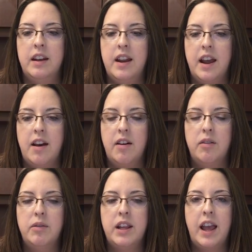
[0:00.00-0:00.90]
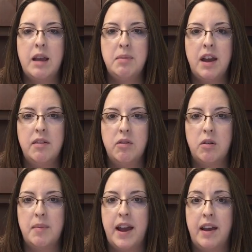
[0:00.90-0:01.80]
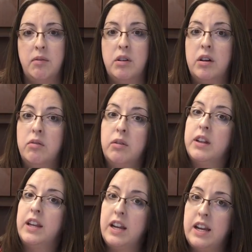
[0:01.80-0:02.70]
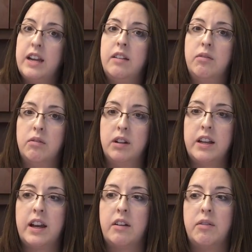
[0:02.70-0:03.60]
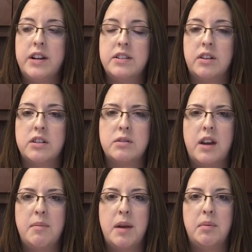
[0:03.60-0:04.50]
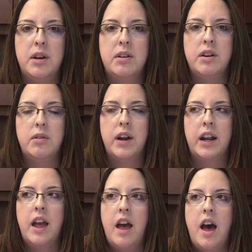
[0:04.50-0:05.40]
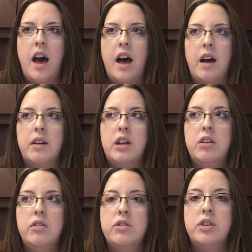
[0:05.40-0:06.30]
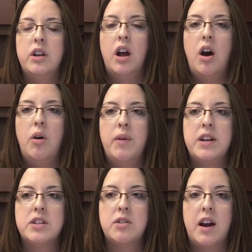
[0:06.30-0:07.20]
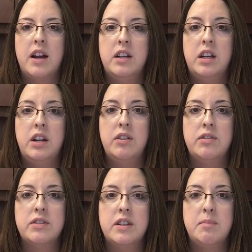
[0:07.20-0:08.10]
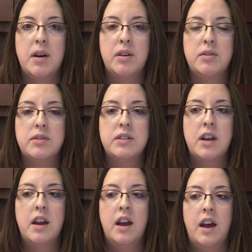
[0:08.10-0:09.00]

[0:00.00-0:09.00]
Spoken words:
Now, with APA format, well, with any really kind of research type paper you're doing, you should always try to use the most